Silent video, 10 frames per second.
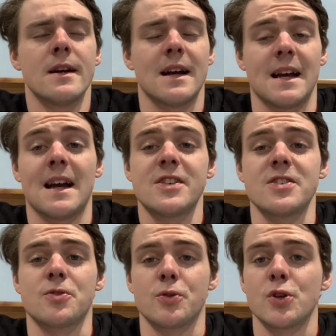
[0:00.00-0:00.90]
I actually
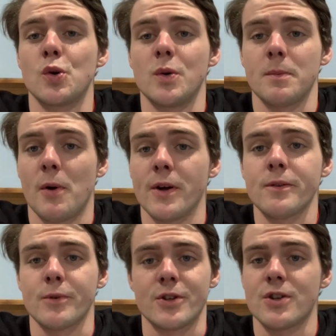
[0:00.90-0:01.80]
scored a goal on point,
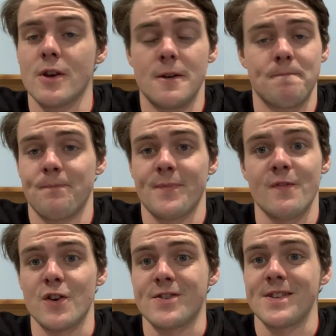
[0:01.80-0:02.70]
which
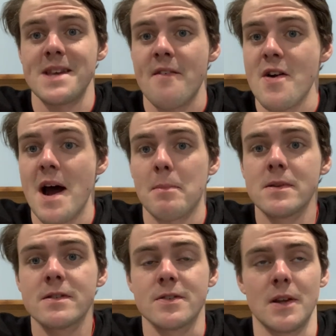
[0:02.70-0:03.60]
virtually never
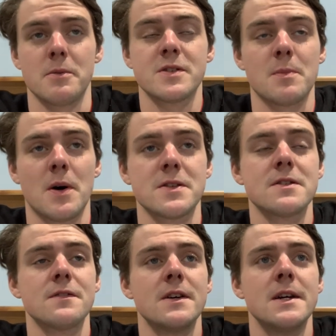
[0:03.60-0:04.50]
happens, so that was a
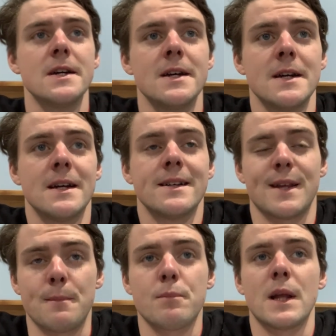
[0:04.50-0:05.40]
positive.
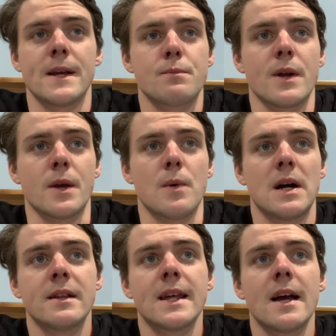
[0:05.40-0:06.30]
Team played pretty
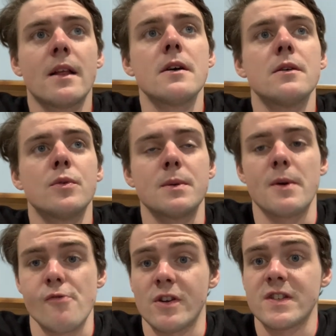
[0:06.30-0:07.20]
well together, a wee bit
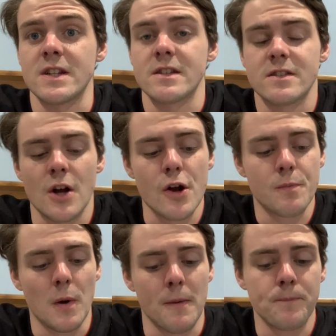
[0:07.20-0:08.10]
rusty at the start,
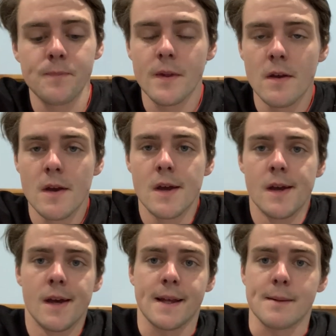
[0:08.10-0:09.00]
but I
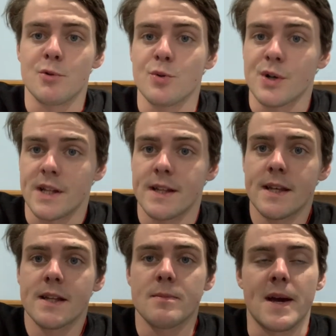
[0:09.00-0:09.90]
think the more we got into
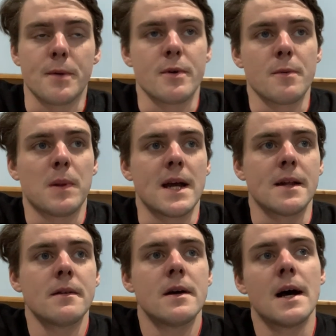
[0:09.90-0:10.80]
it, the better we were playing.